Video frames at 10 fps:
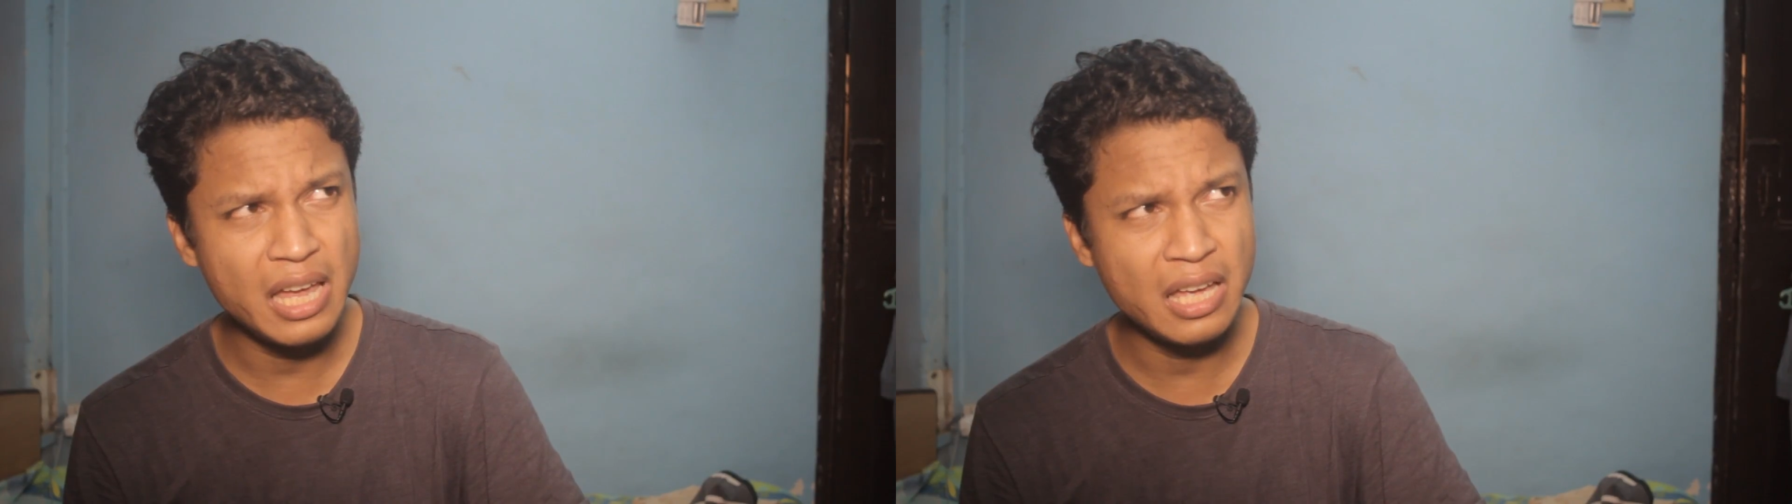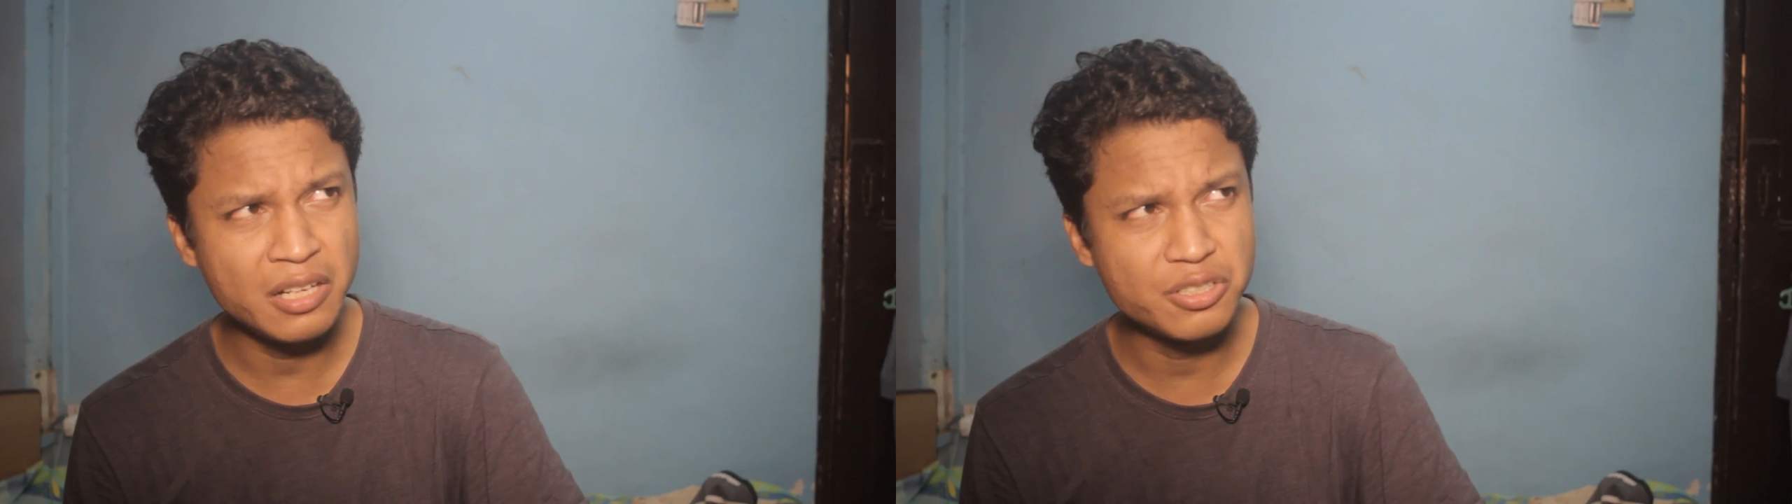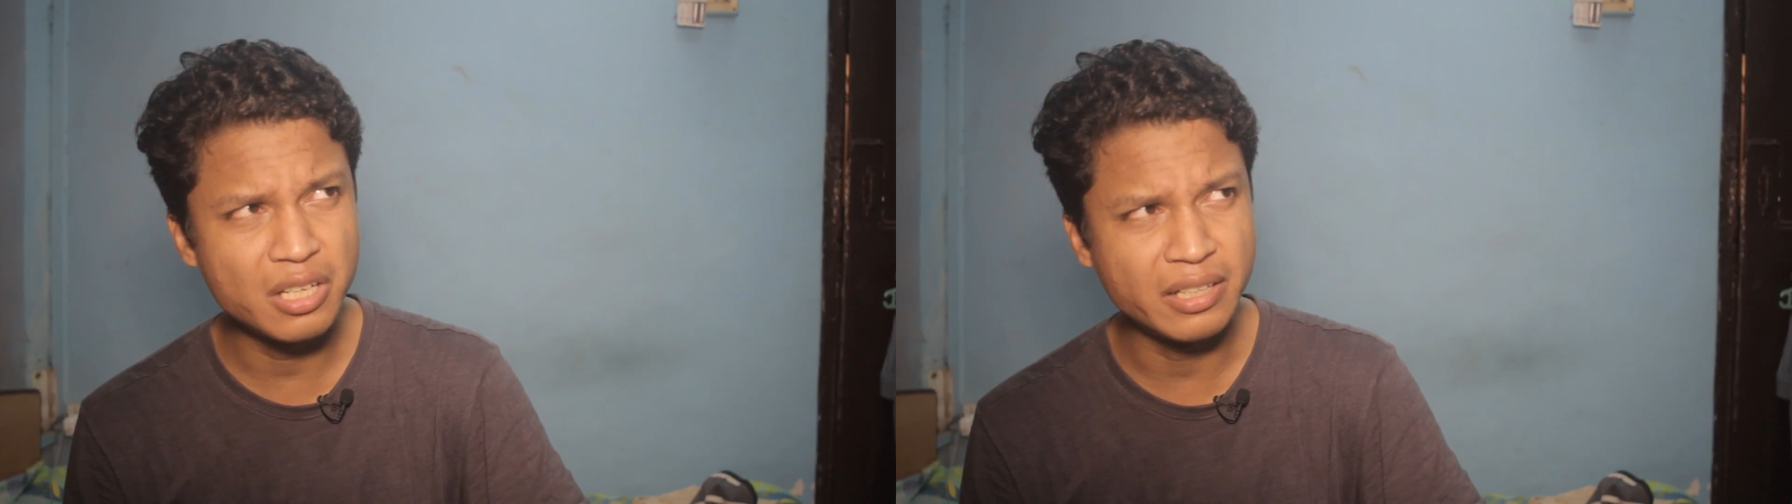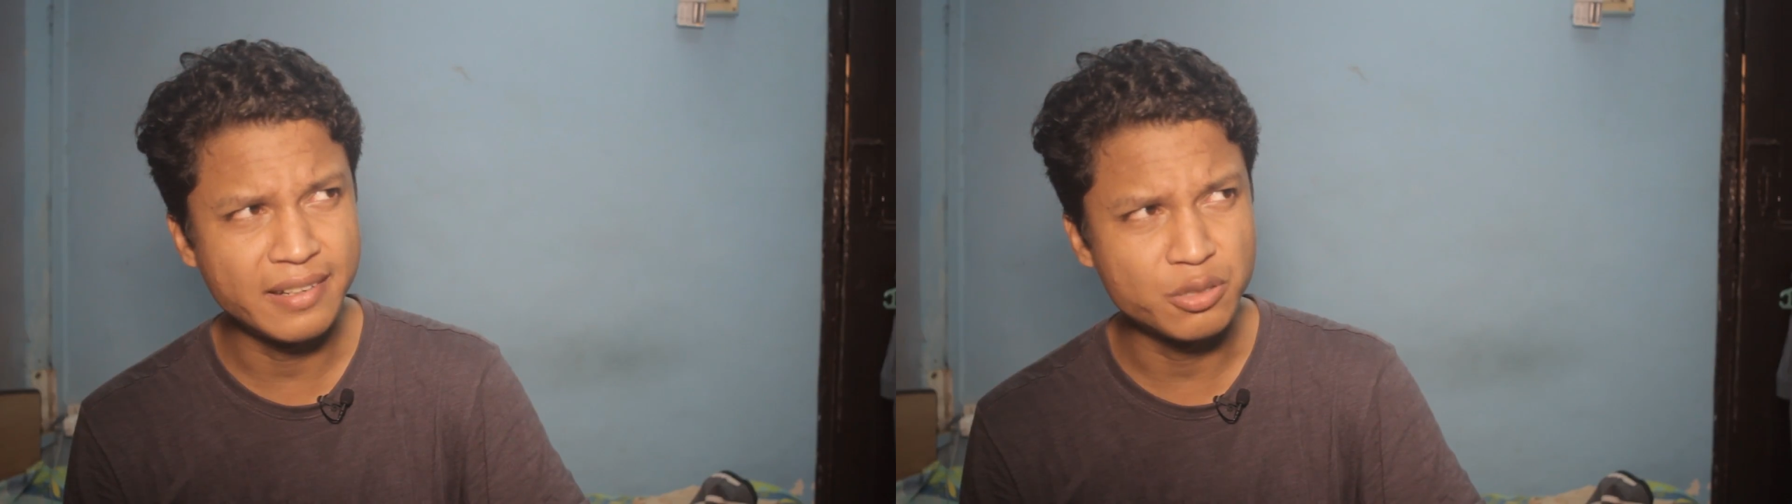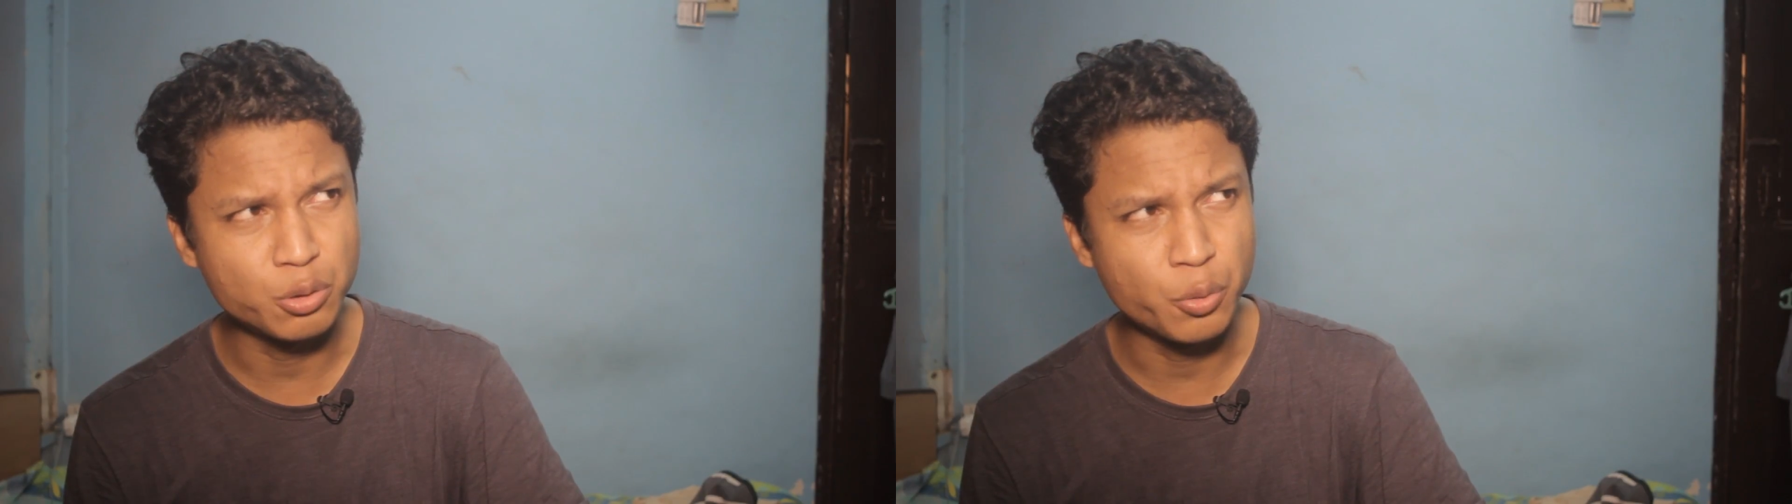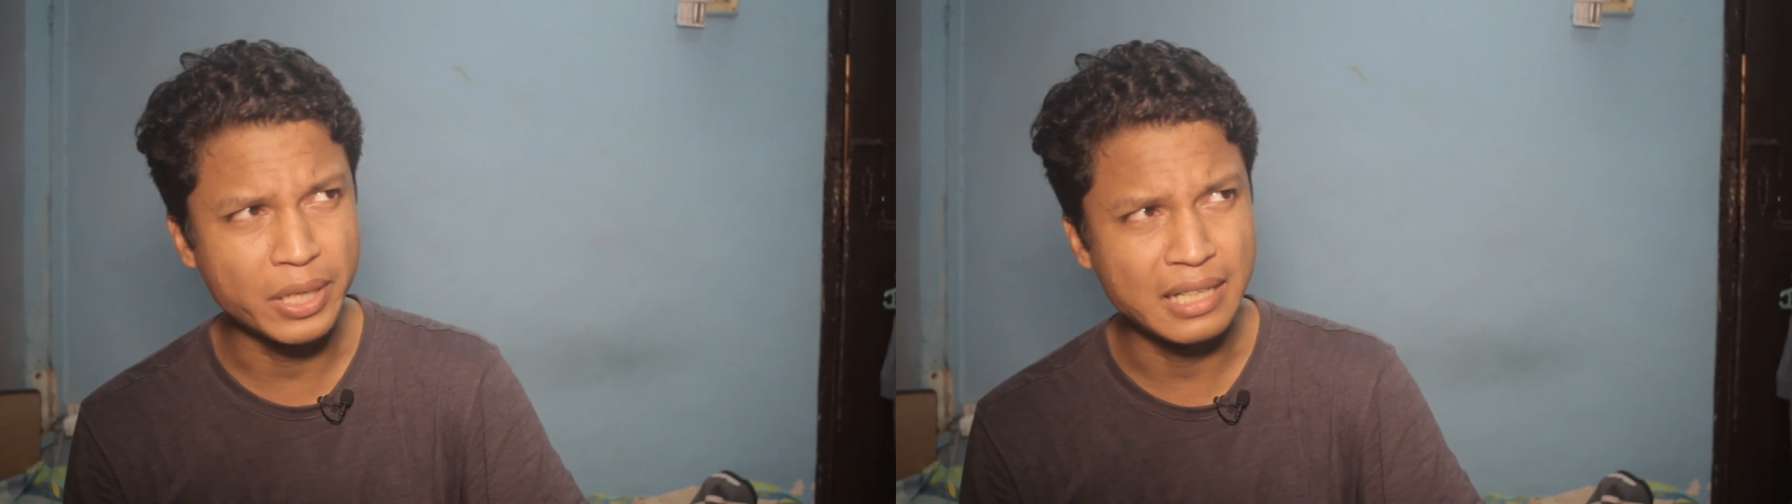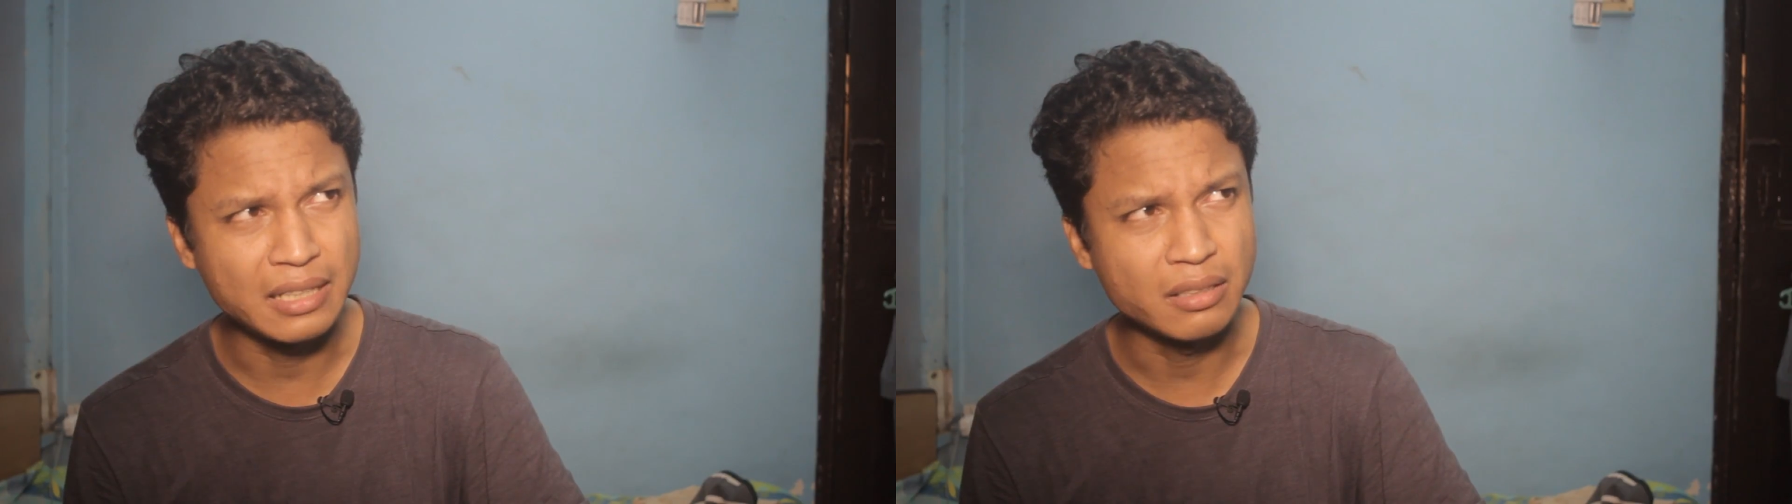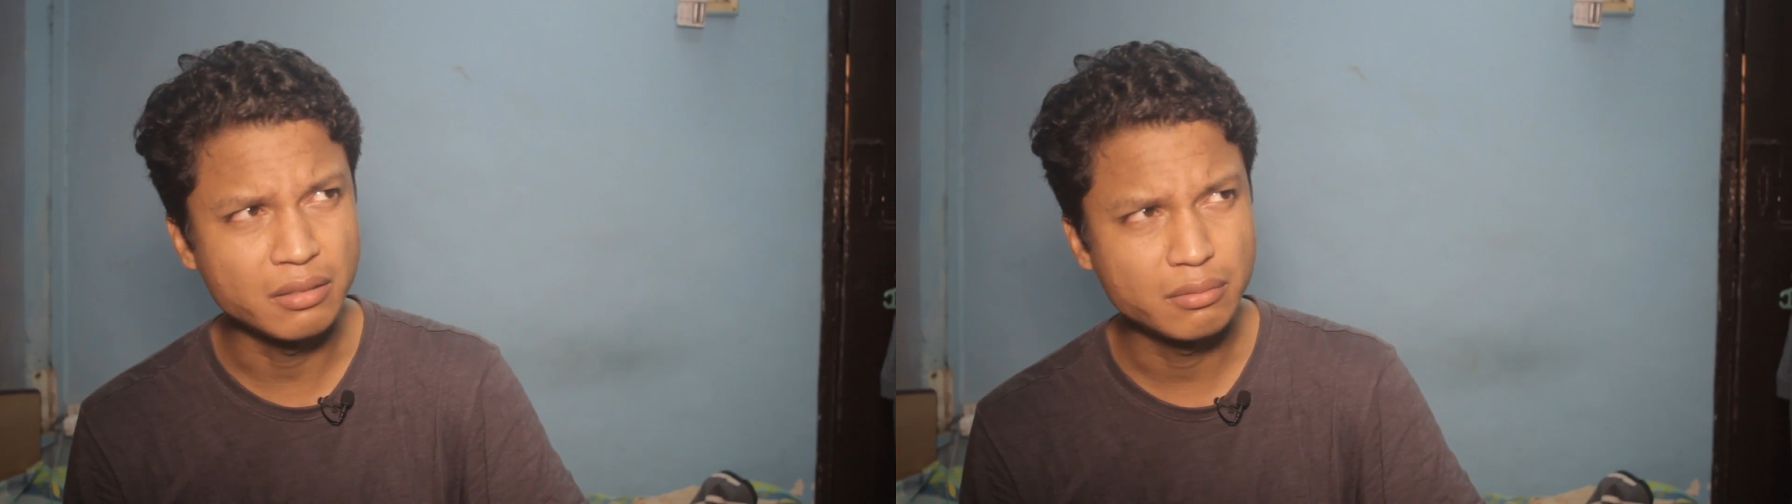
aged a little too quickly.